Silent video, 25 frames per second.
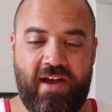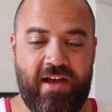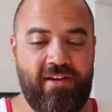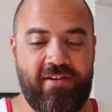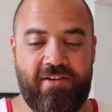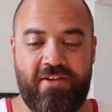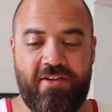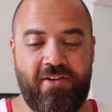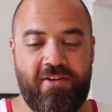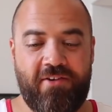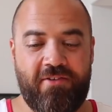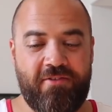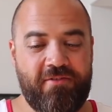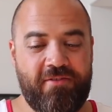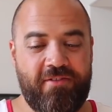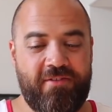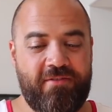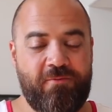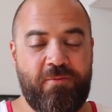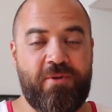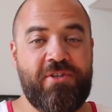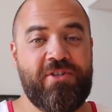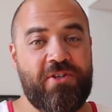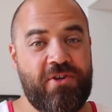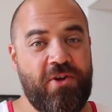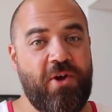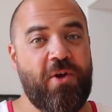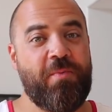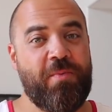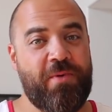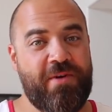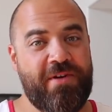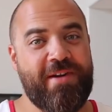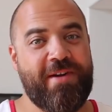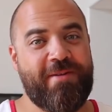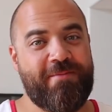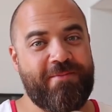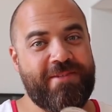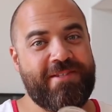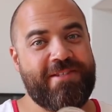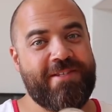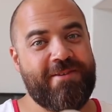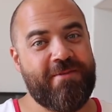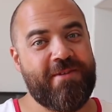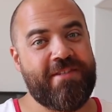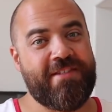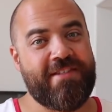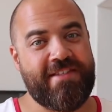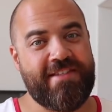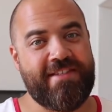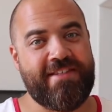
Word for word: I don't know. We should open it up and see what's